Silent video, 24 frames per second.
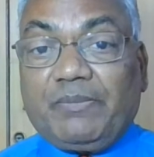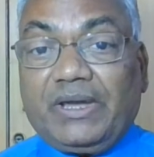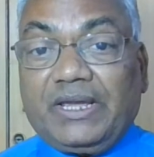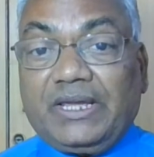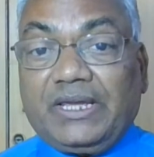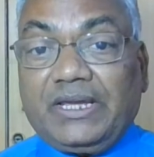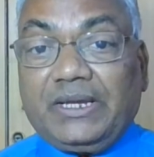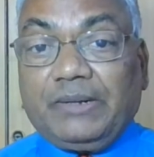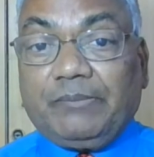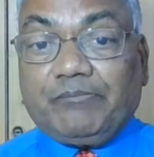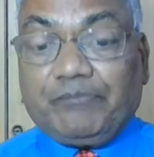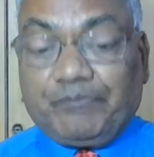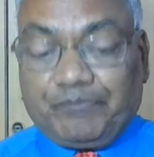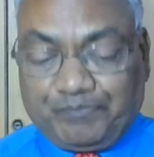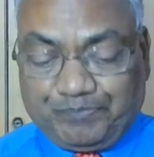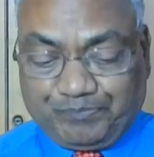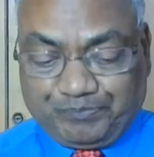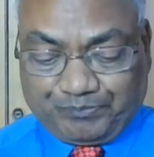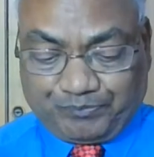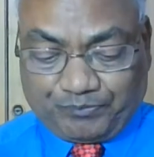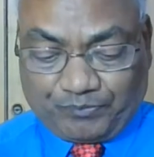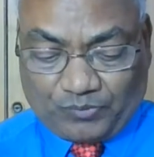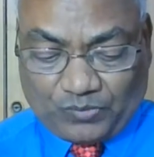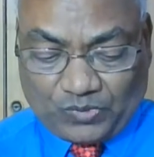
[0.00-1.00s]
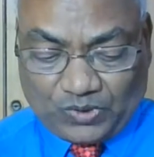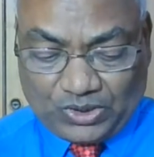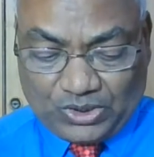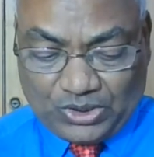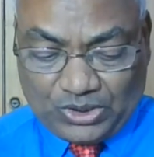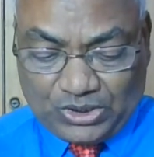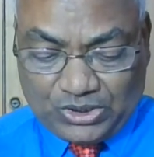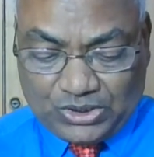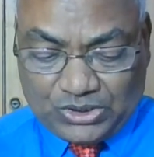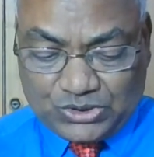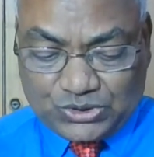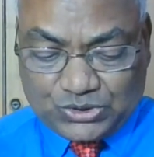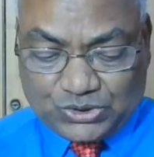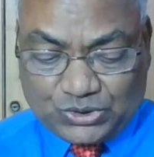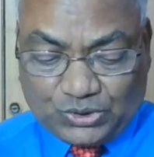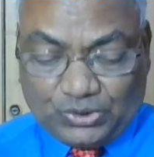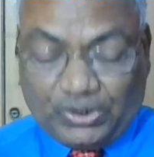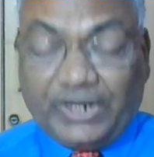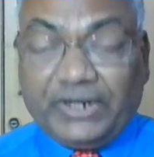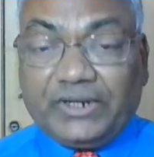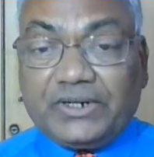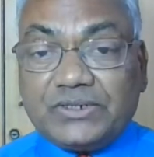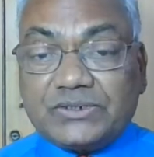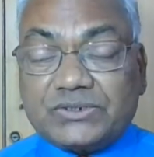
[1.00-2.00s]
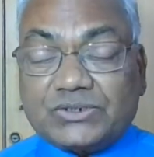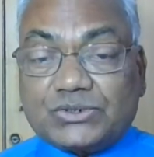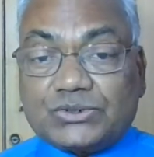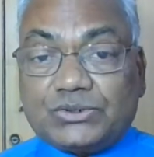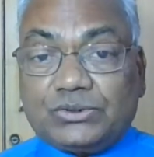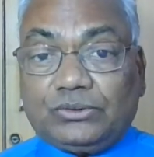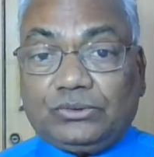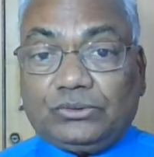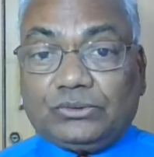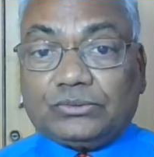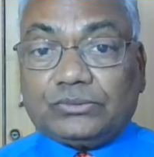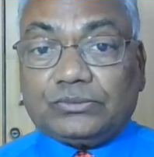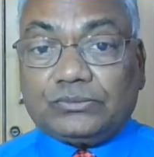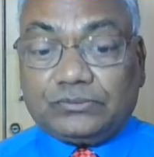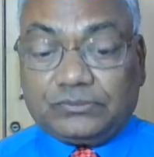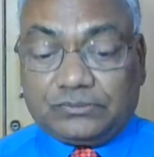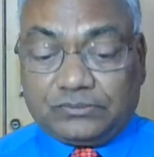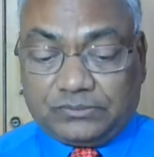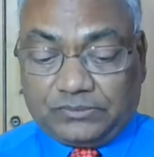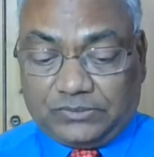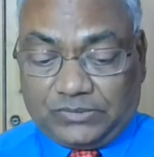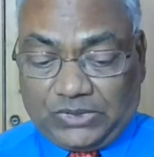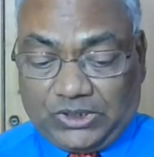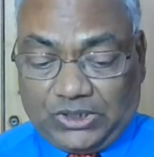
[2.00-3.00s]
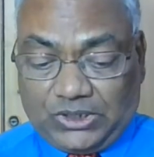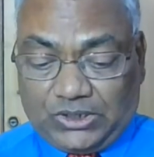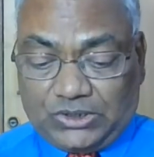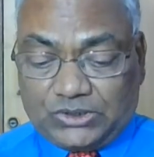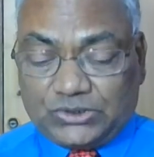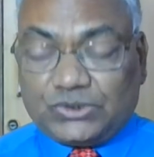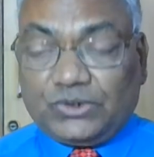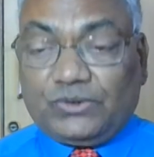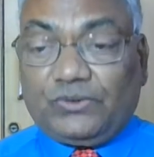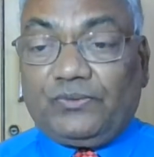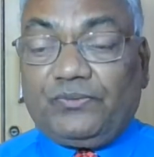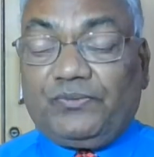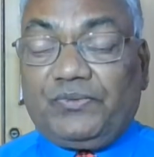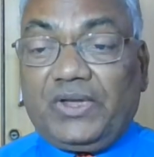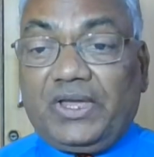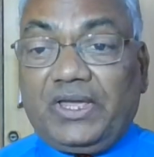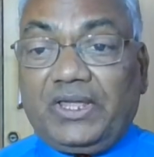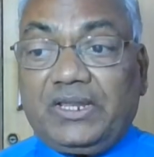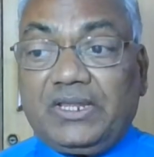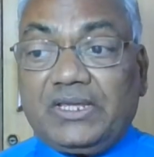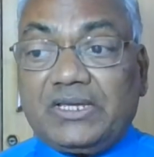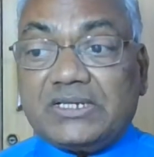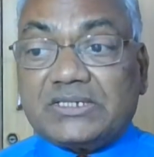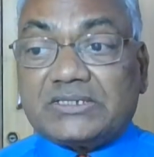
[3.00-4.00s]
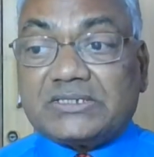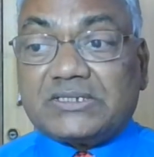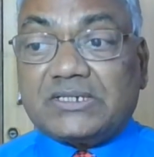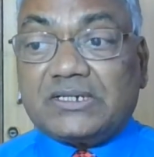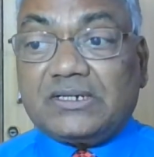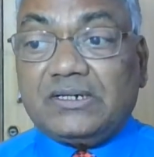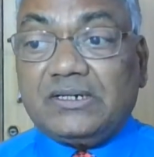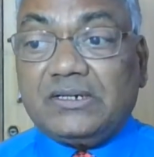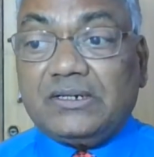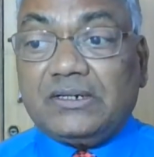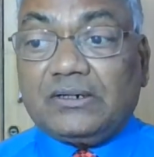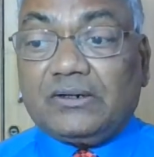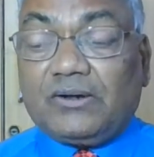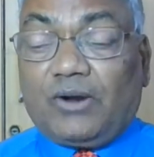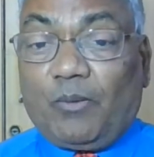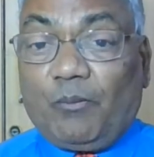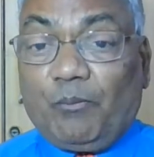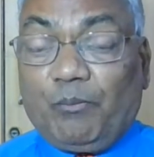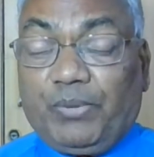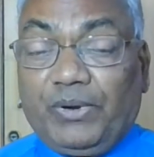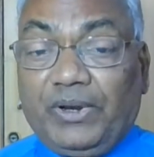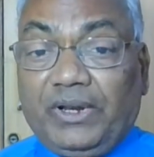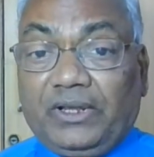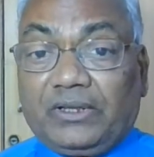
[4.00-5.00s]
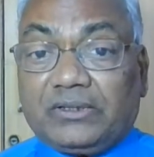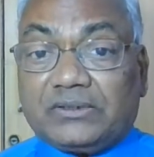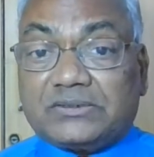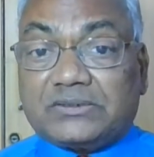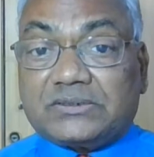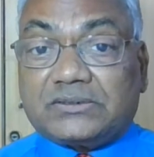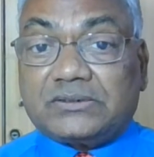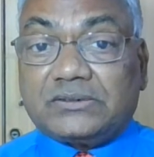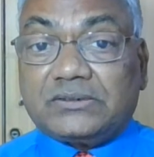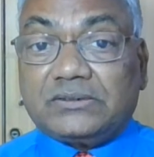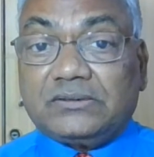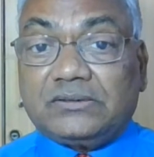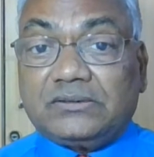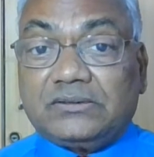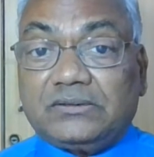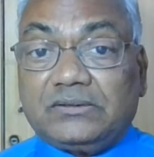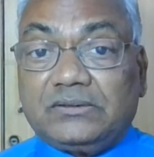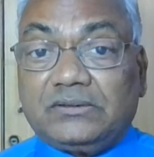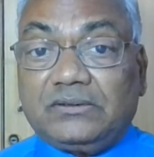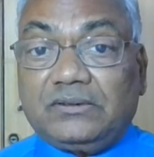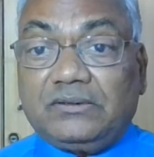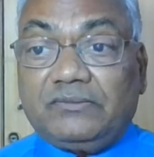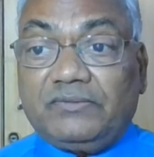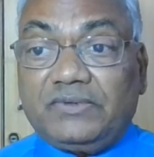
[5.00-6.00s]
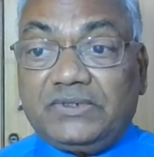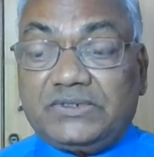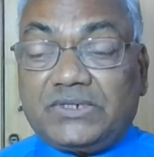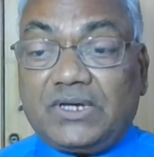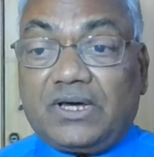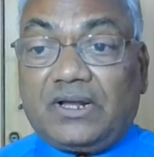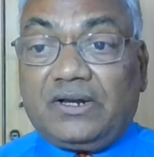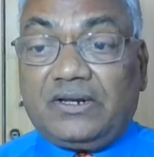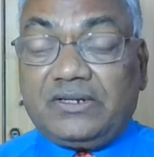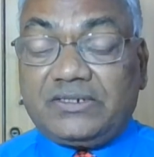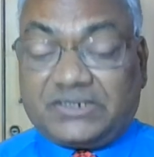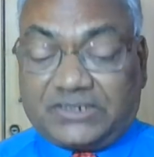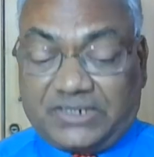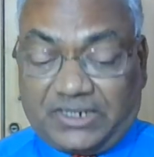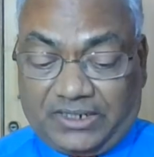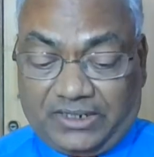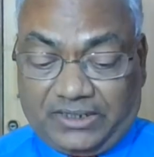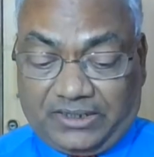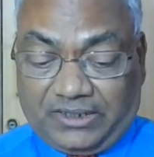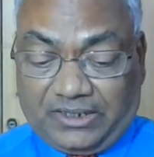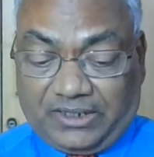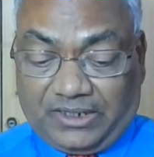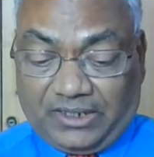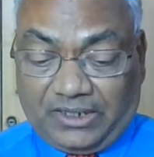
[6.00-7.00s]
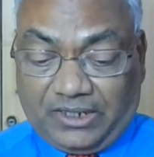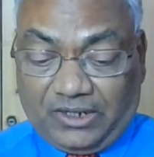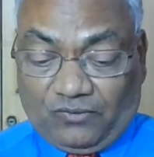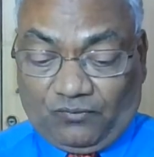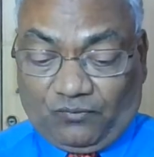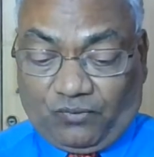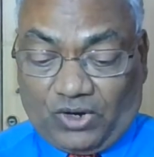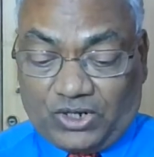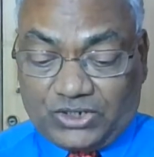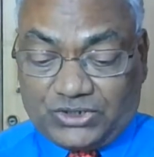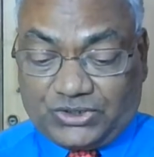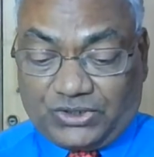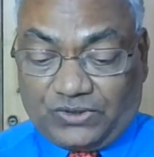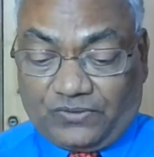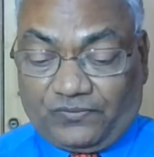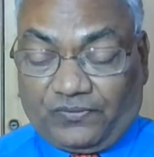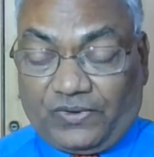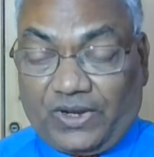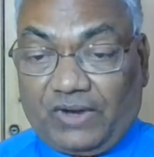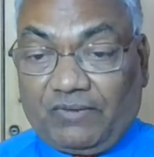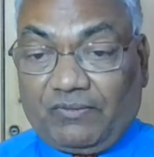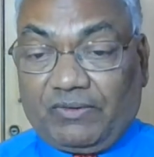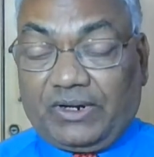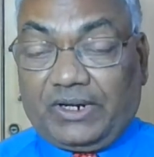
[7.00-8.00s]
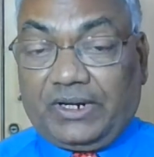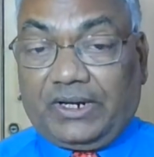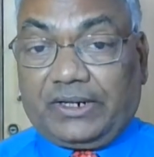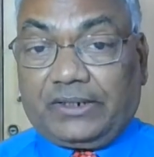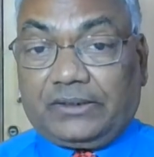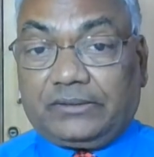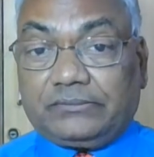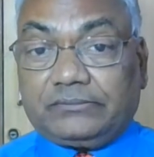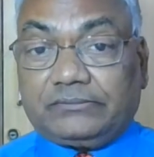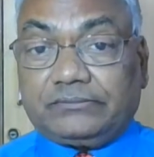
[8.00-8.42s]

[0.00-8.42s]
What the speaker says: by him. So it is true. So various companies which are listed in the Fortune 500,